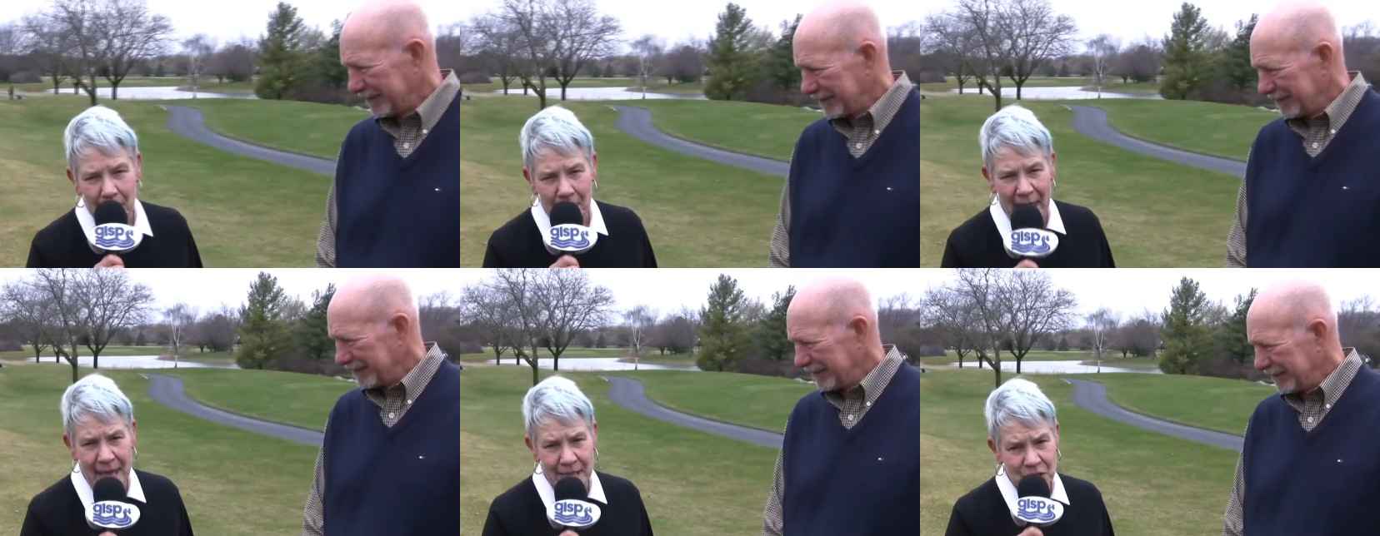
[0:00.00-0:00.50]

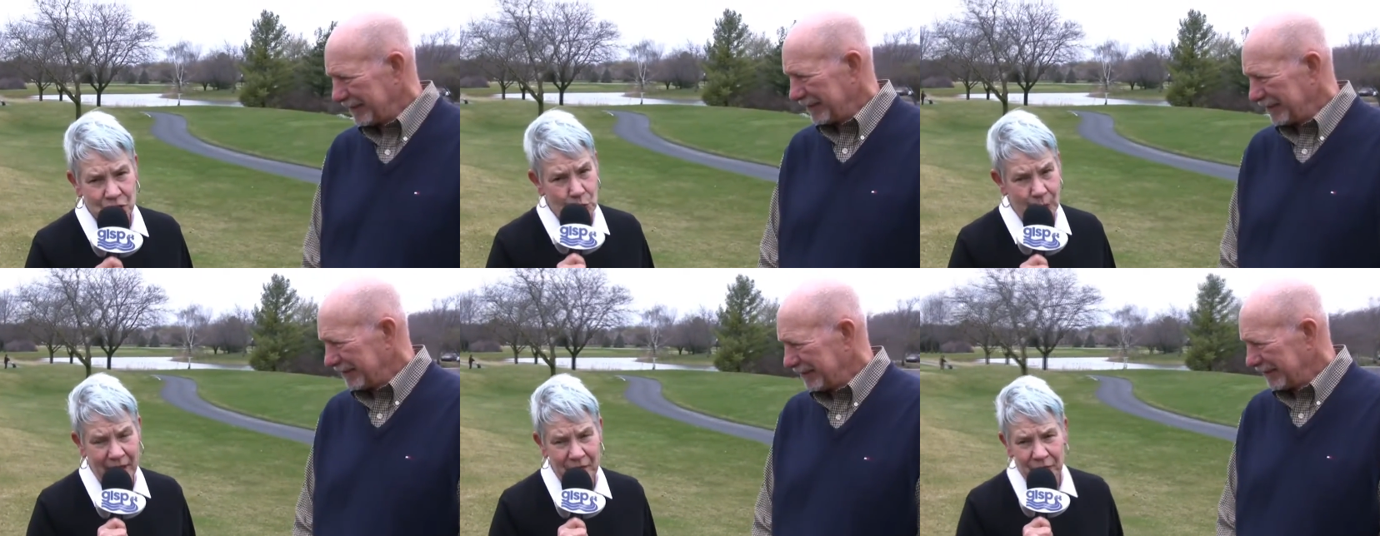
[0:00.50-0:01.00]
Speaker 1: May
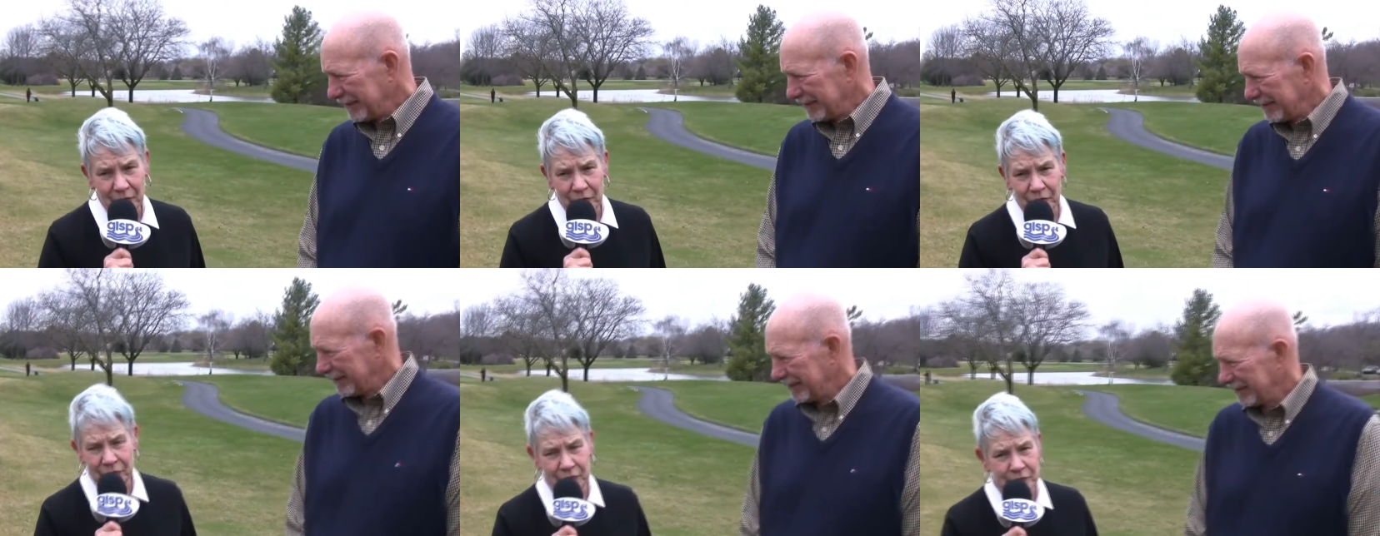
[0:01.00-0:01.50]

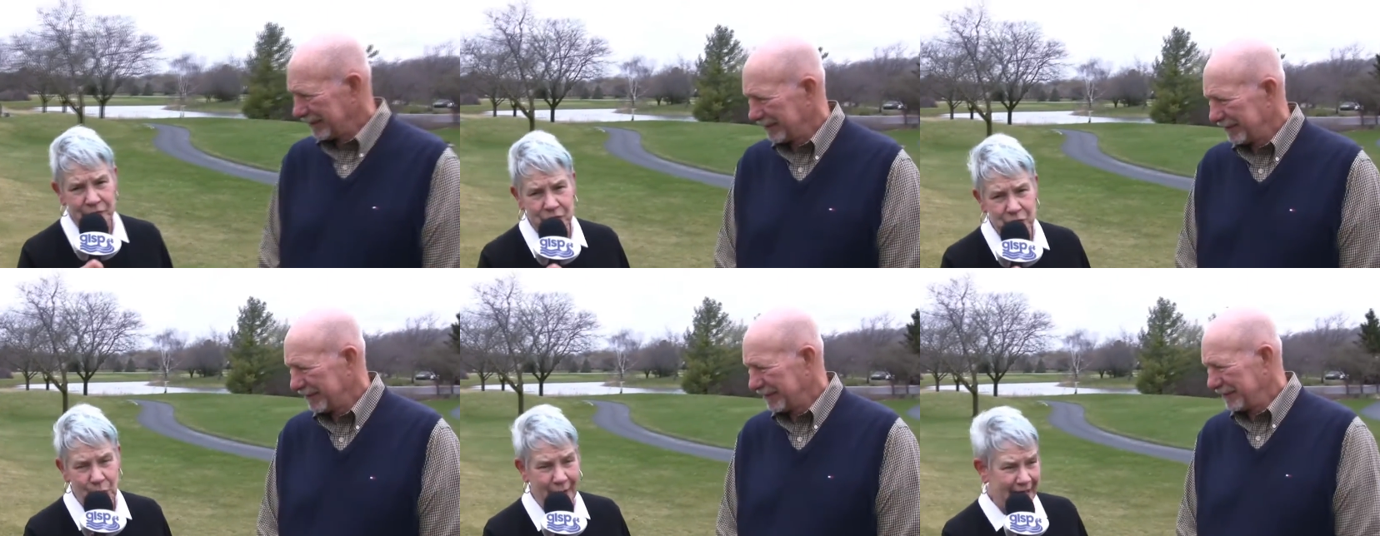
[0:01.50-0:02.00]
23rd through
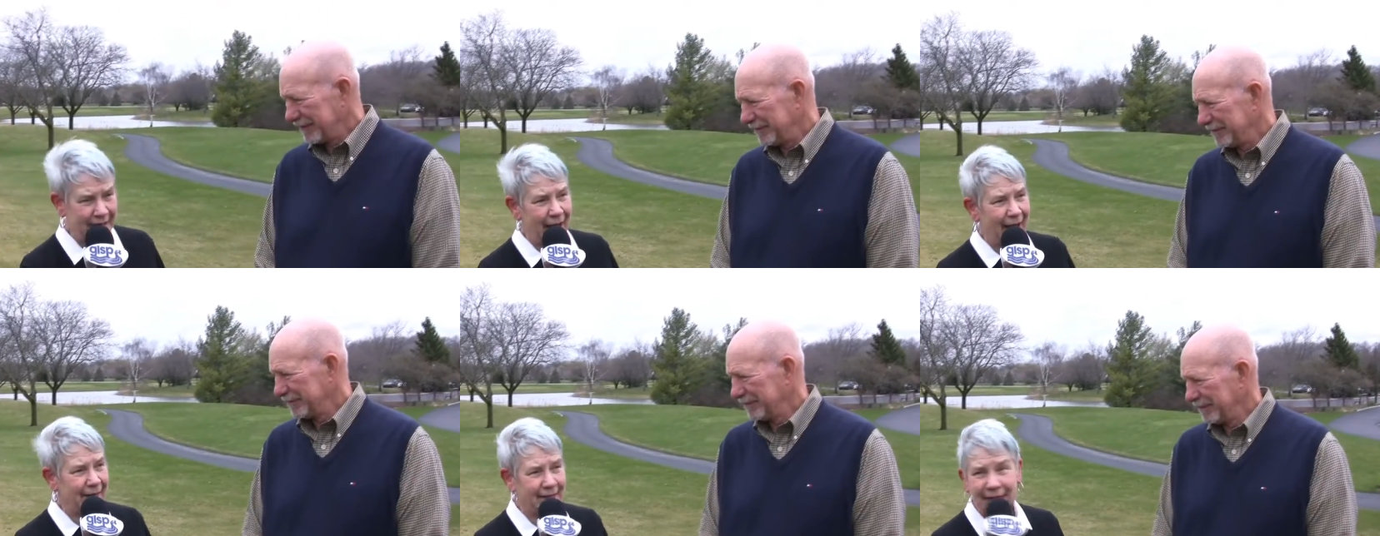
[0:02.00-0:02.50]

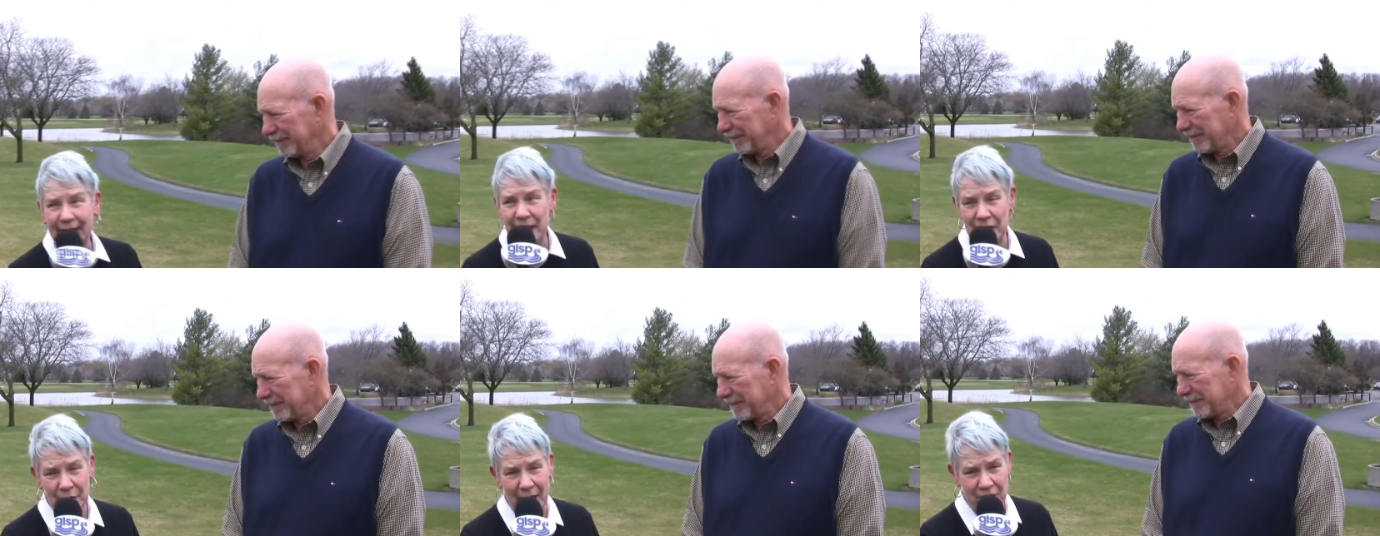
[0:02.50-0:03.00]
29th
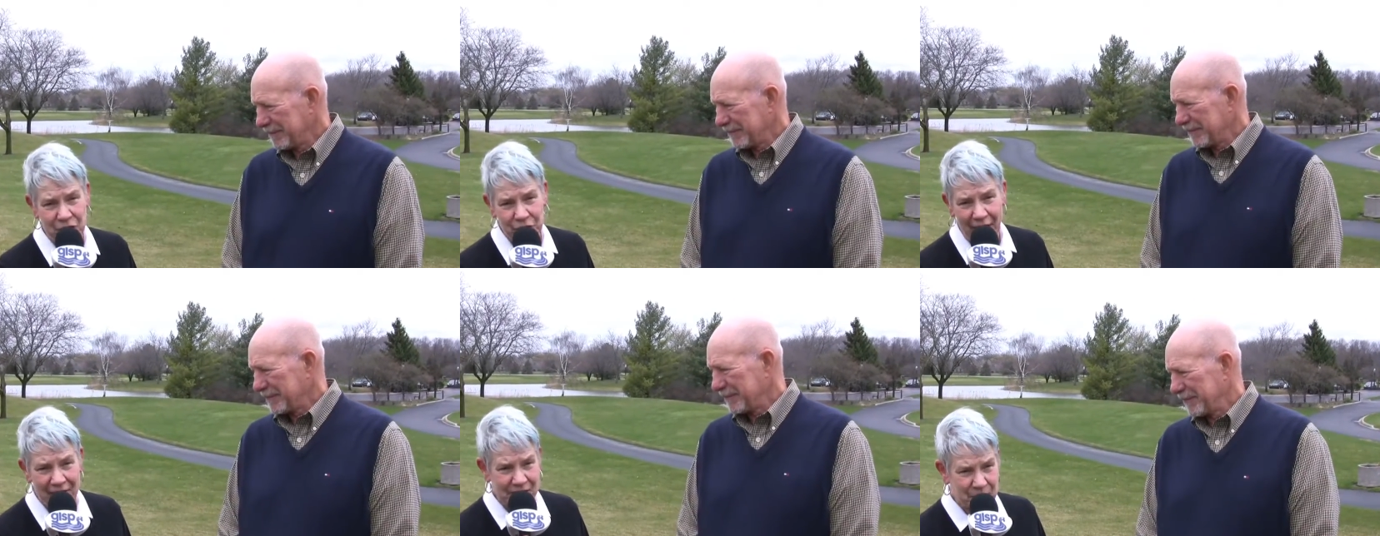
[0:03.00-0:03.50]
here at
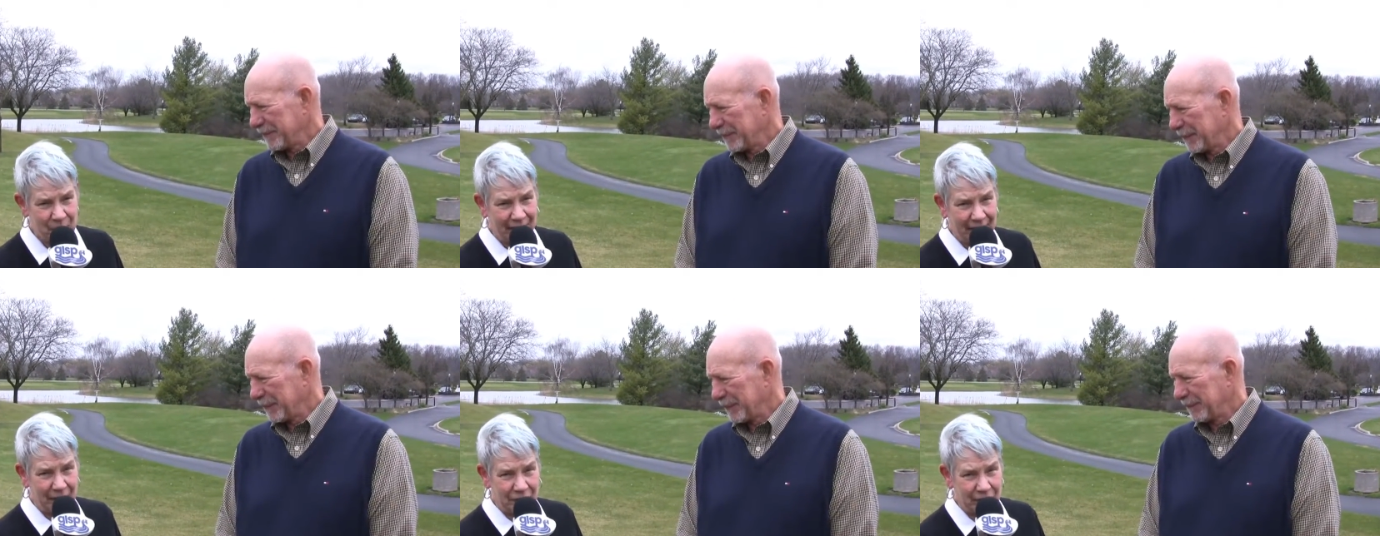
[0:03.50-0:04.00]
Travis
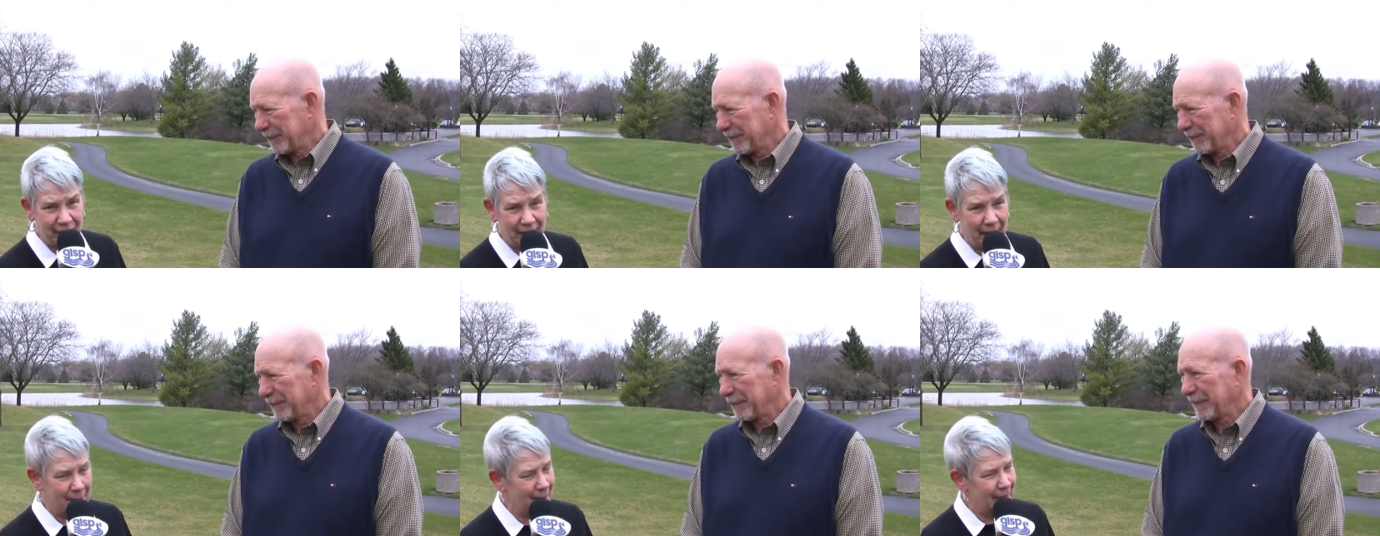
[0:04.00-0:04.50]
Pointe Country
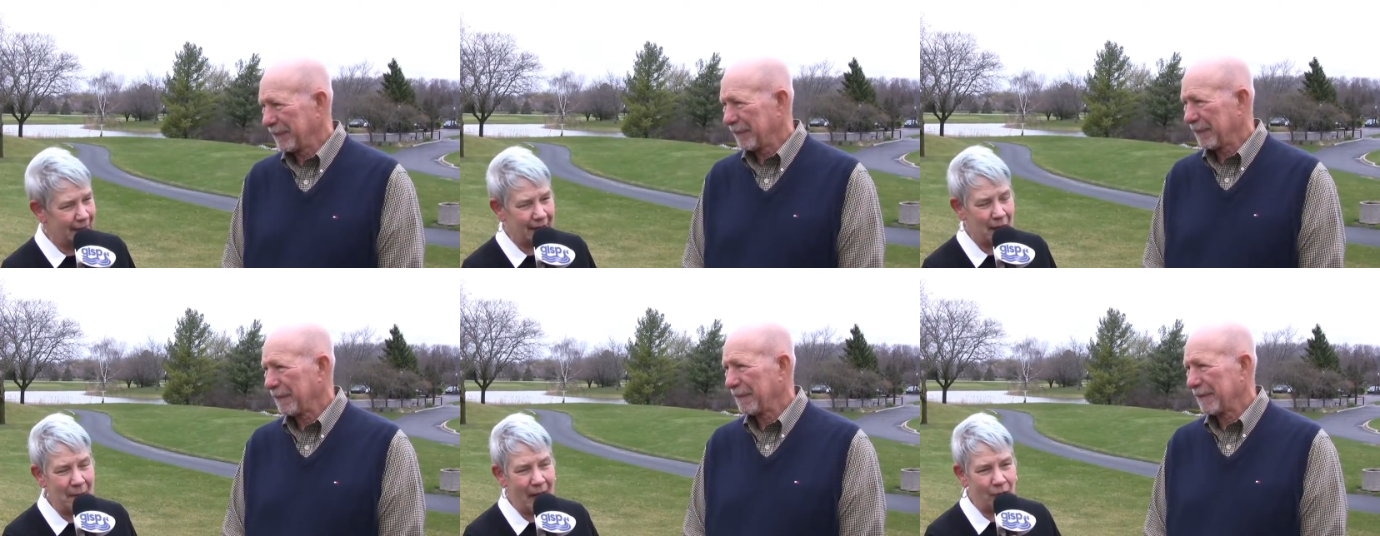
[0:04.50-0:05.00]
Club.
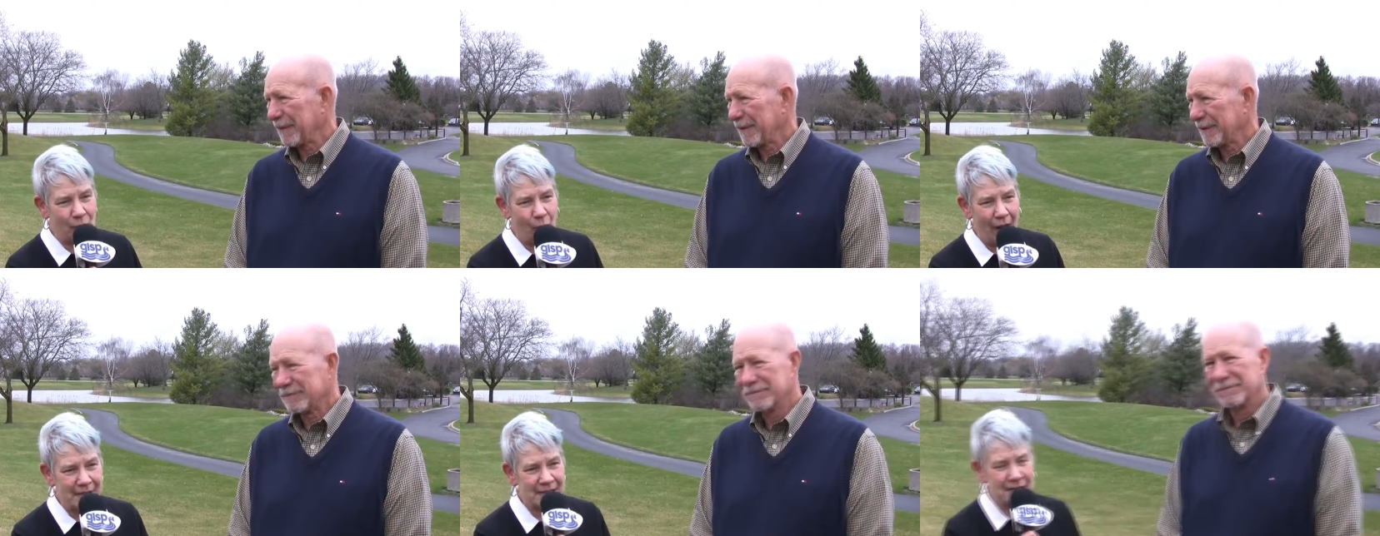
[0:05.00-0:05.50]
Come out
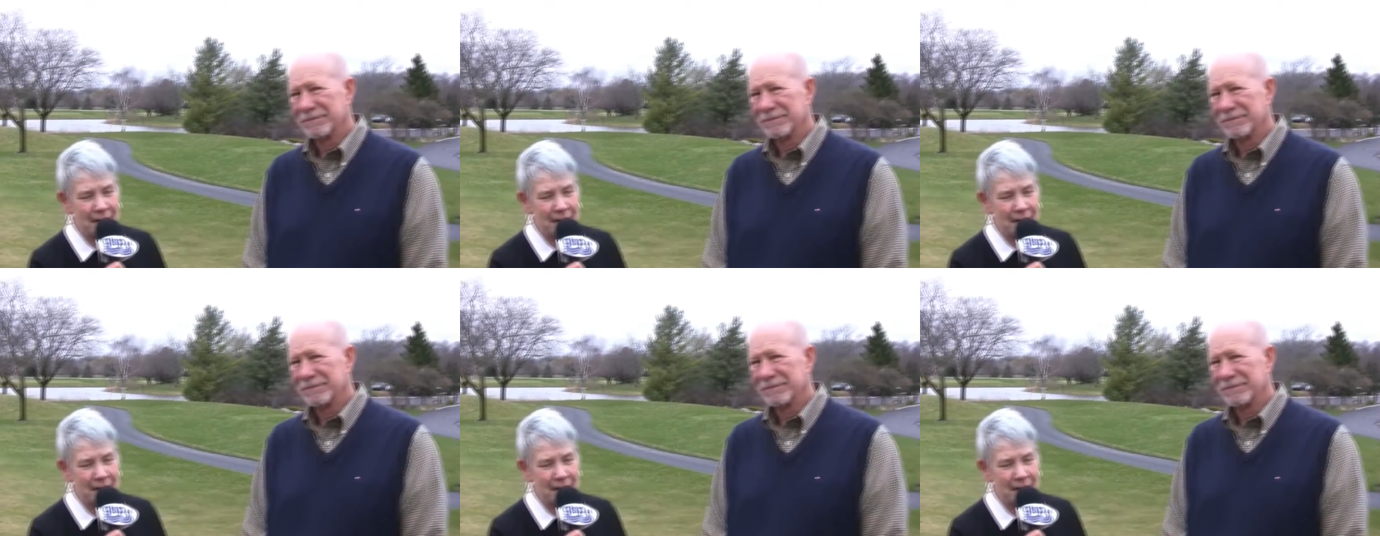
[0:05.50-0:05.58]
and watch